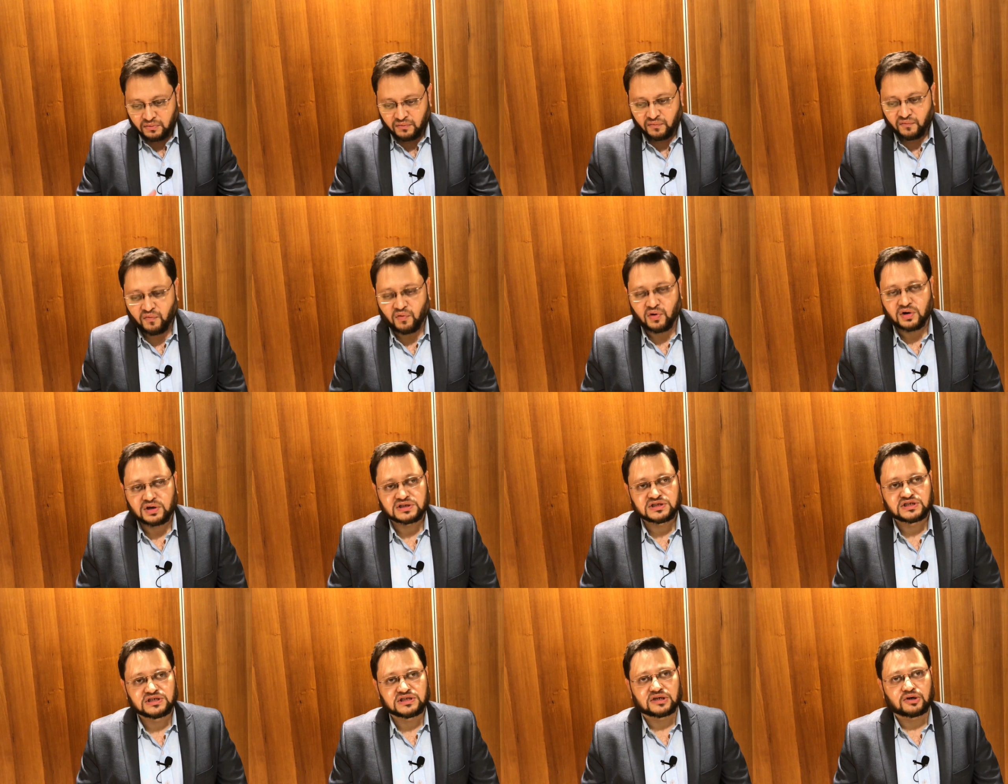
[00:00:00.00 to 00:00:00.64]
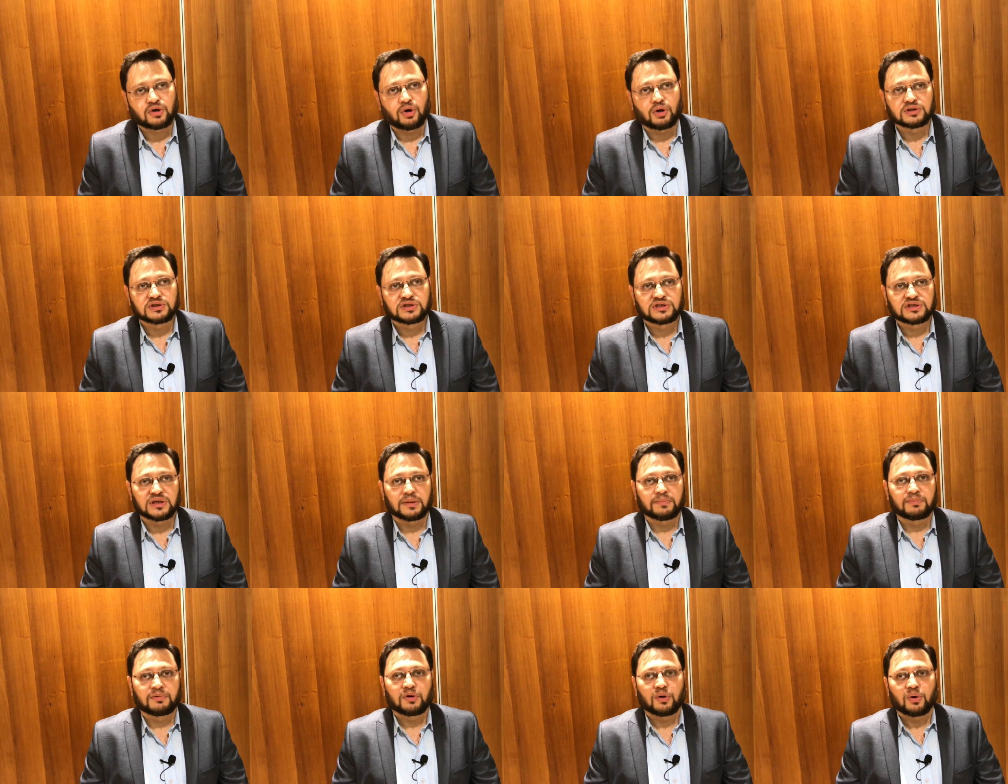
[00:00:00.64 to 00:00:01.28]
What is the
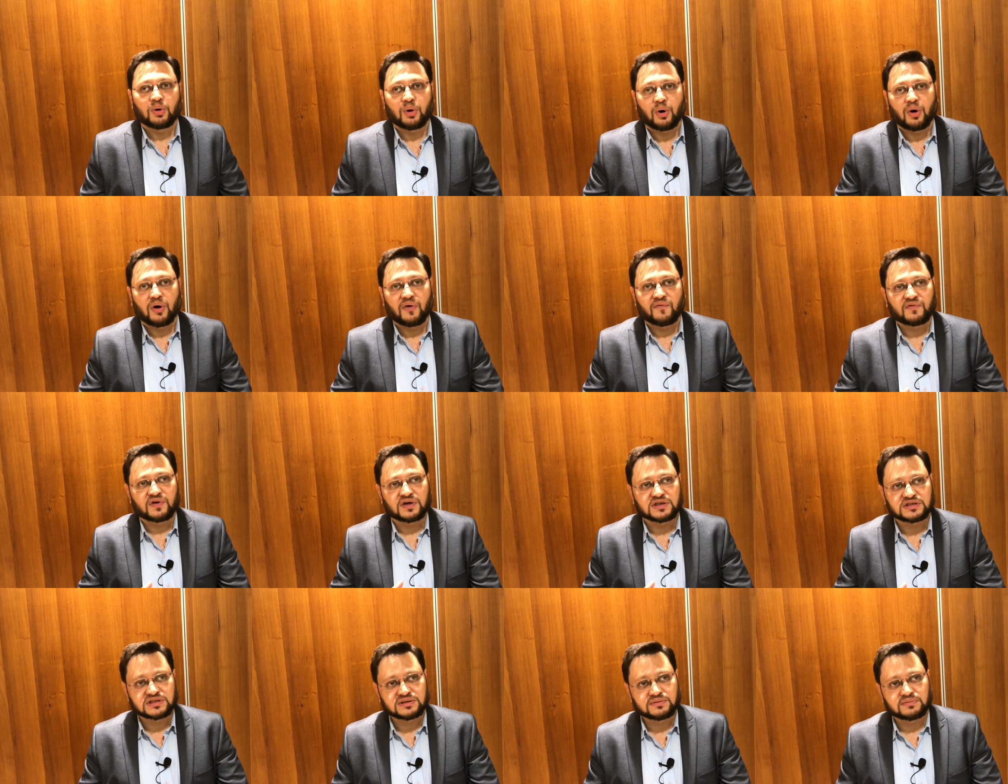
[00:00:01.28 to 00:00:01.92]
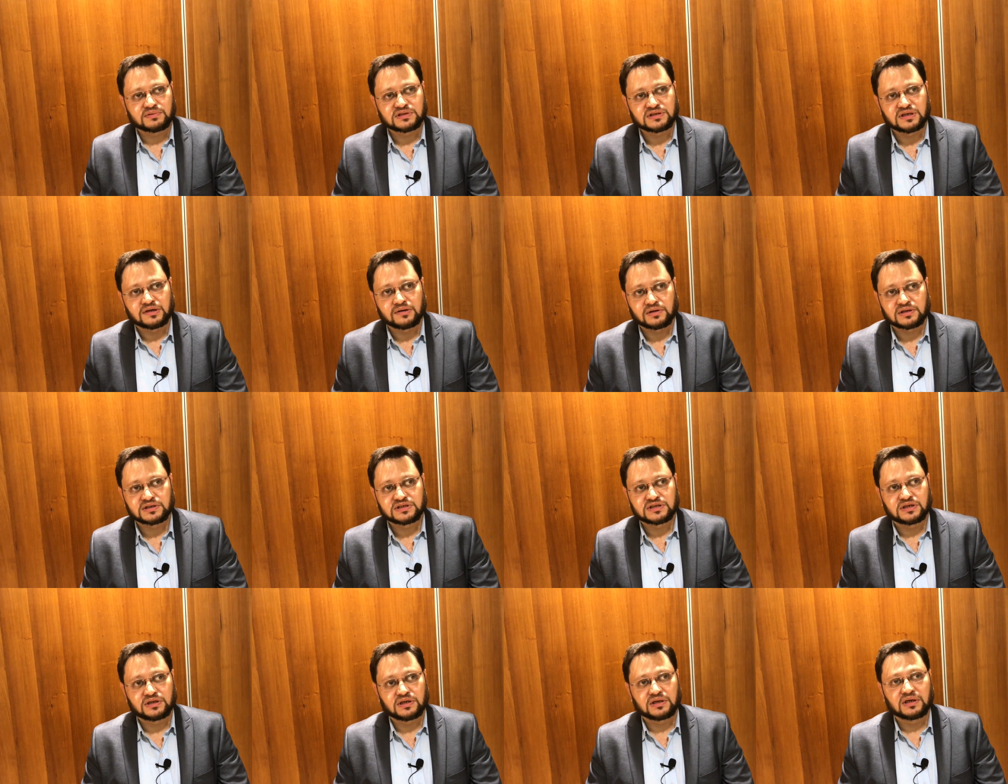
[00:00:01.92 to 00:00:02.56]
concept of customer
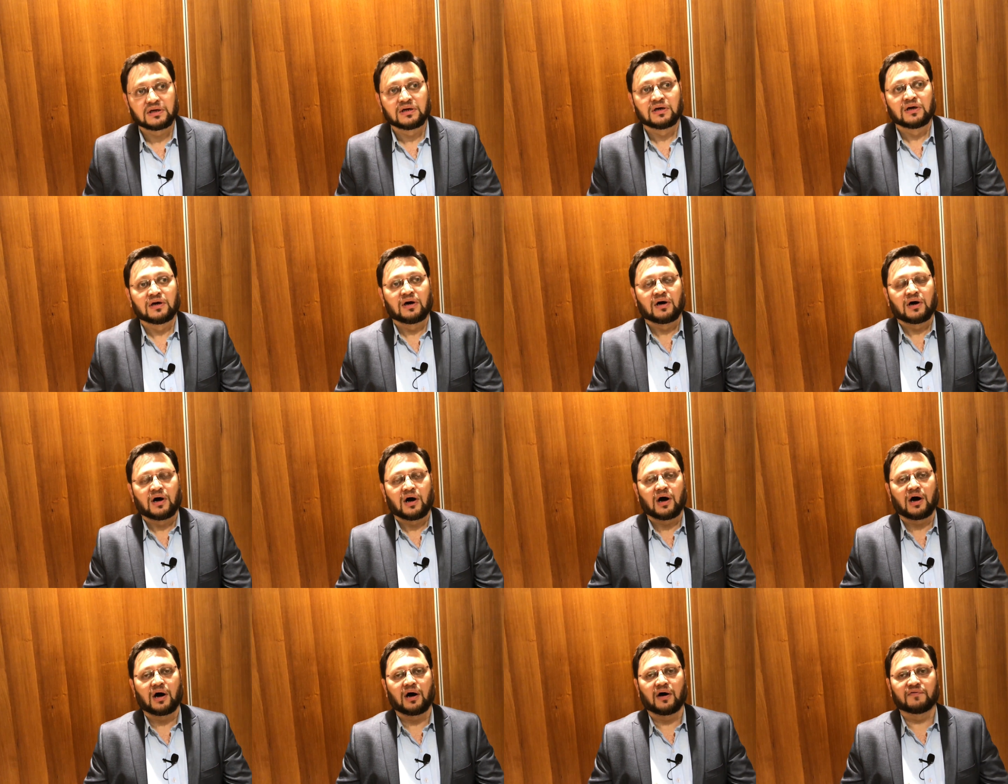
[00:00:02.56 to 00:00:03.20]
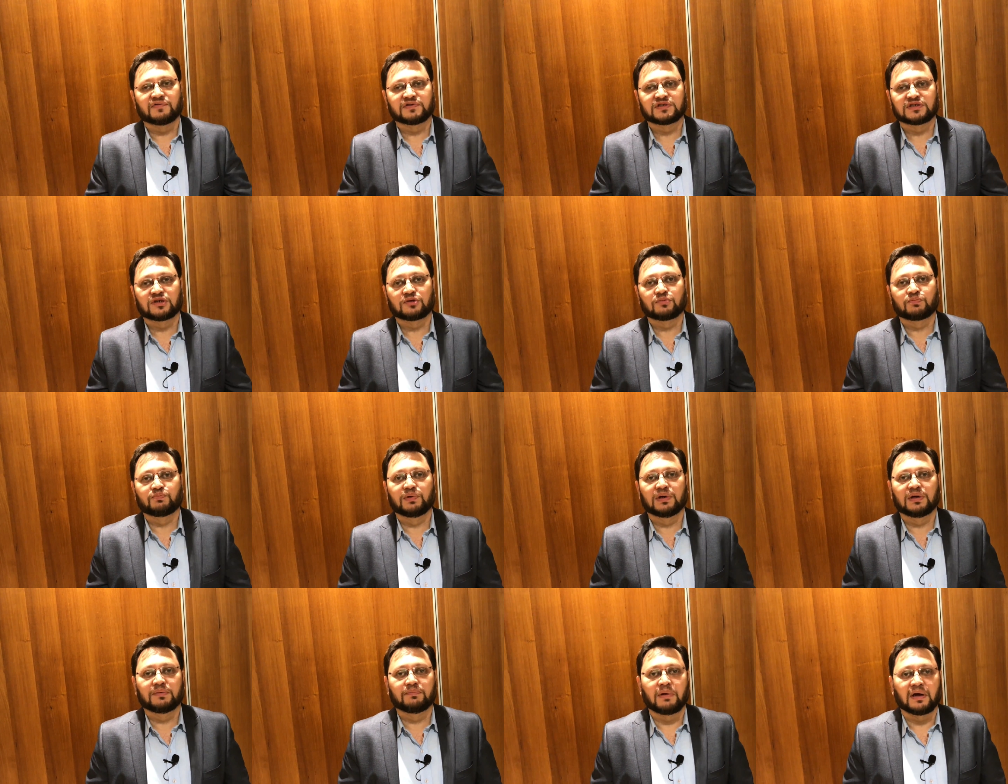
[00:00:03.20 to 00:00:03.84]
centricity? How is
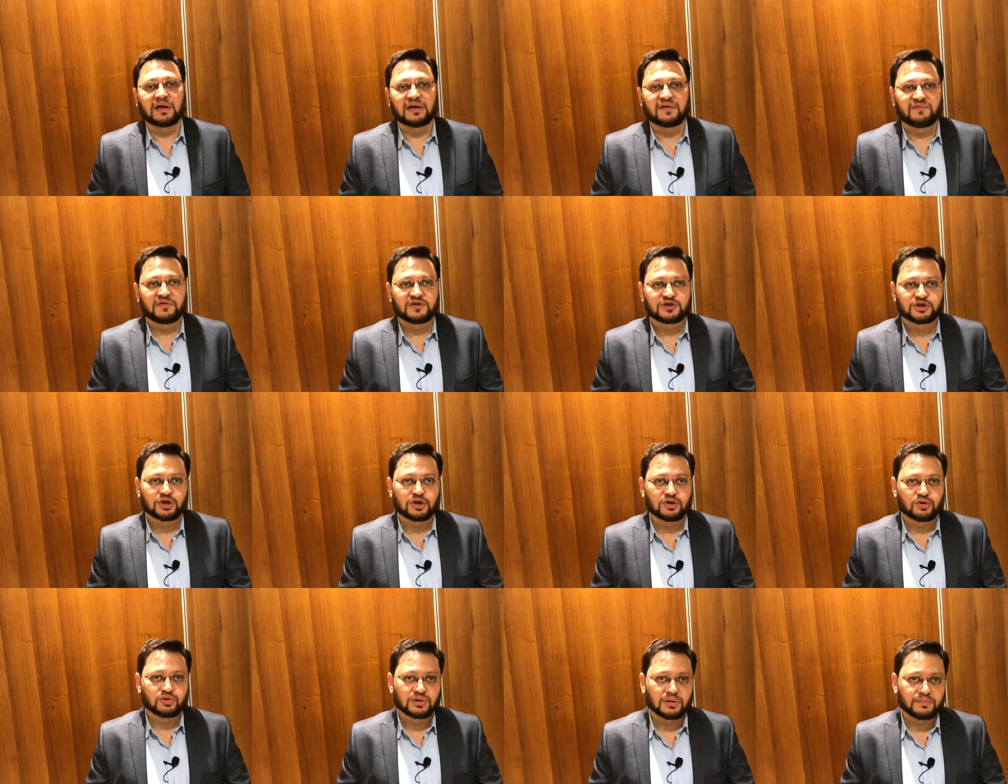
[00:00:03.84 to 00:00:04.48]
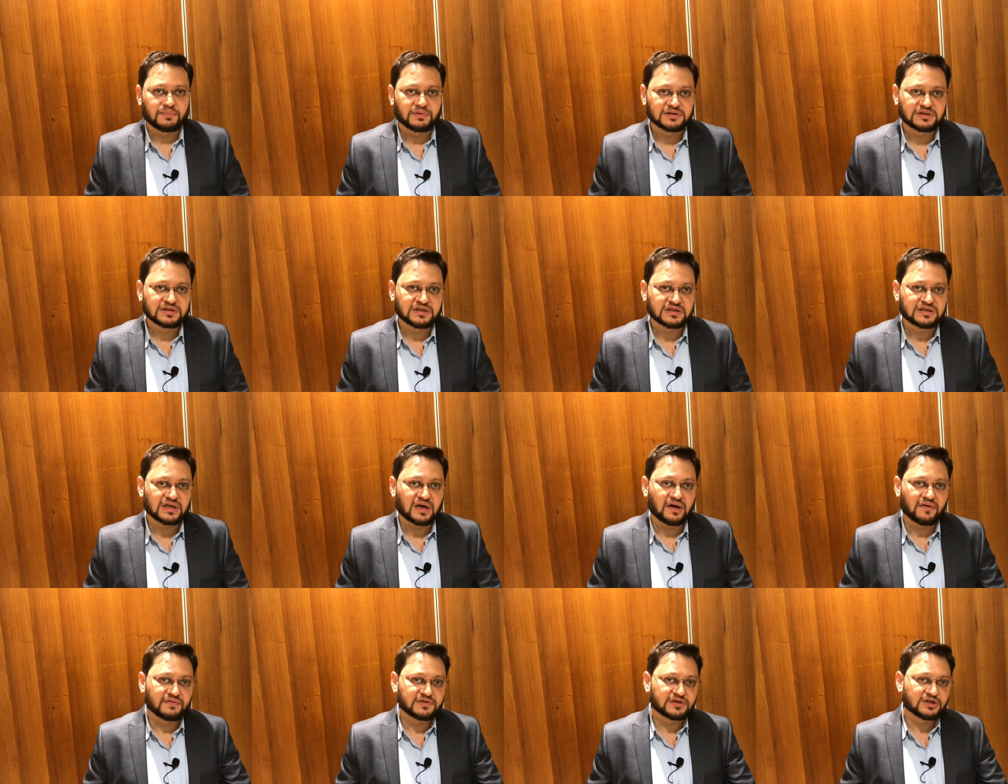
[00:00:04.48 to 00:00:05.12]
it be beneficial to the business?
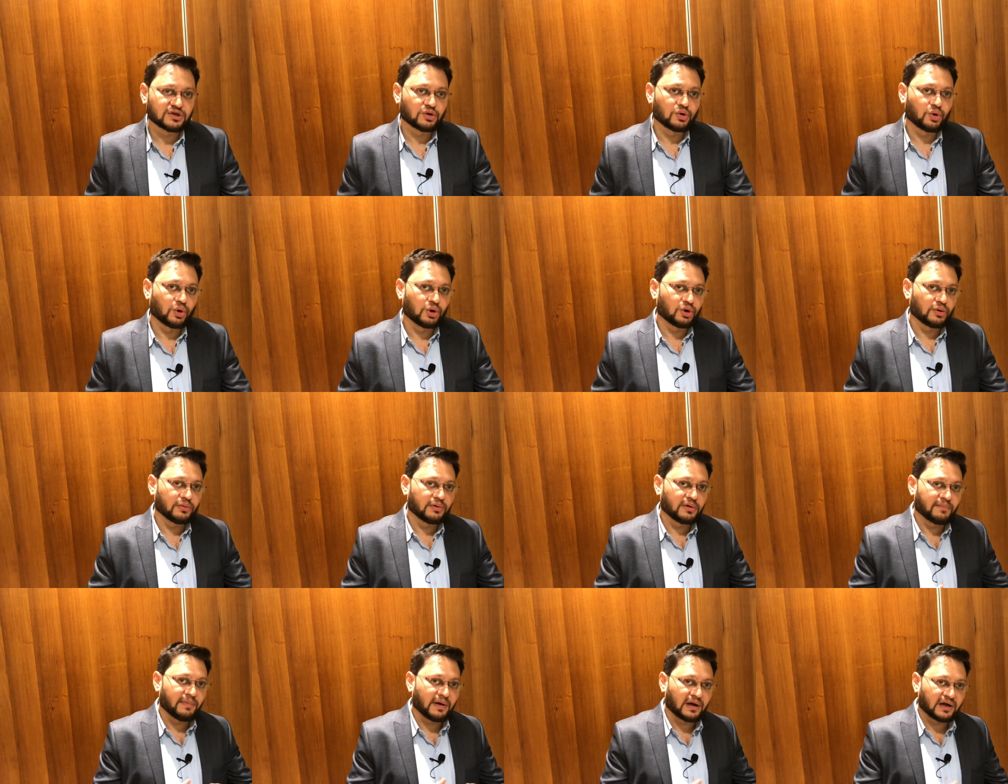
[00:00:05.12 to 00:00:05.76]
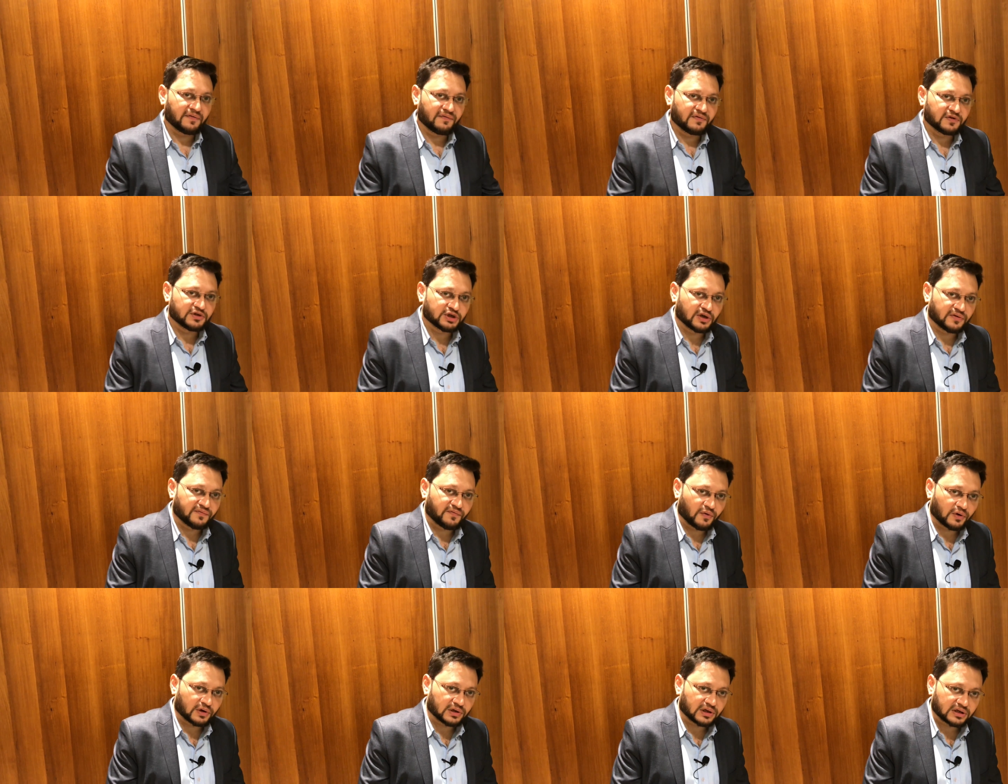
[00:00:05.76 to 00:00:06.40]
How is it going to be beneficial
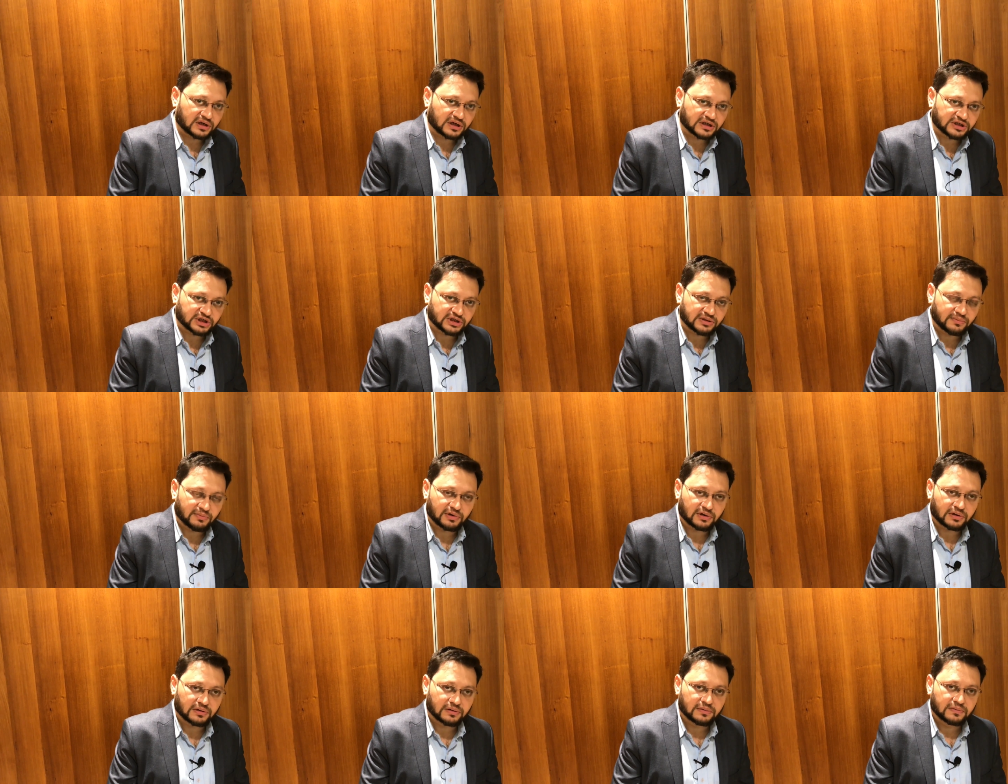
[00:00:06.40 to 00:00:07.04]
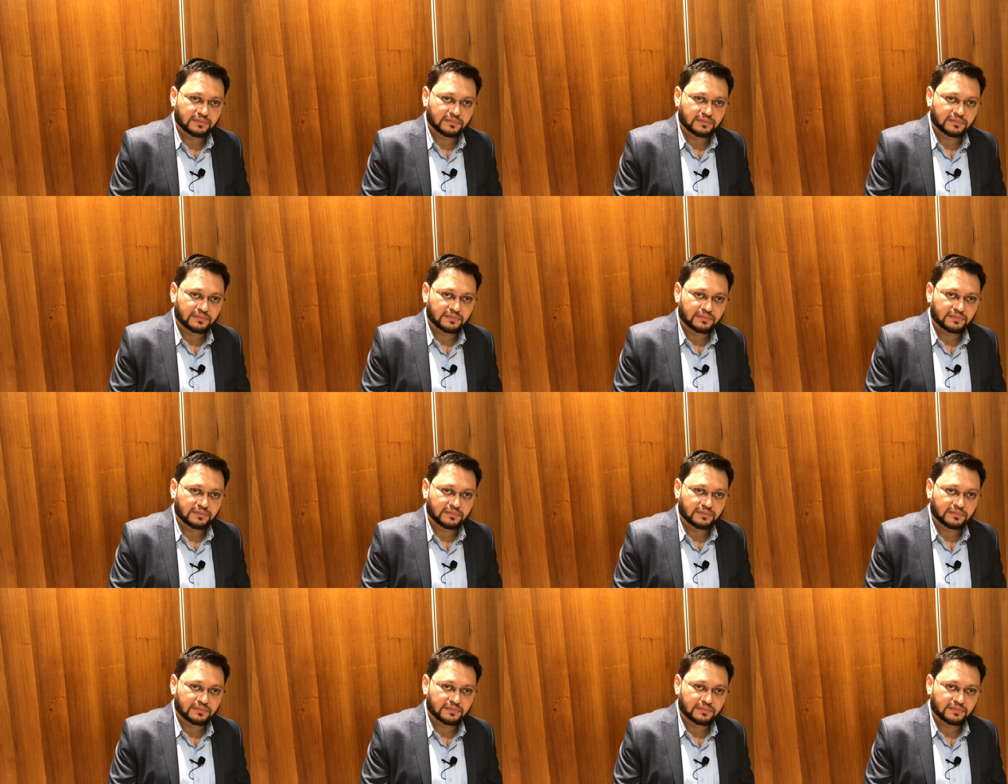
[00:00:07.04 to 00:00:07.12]
for the customer?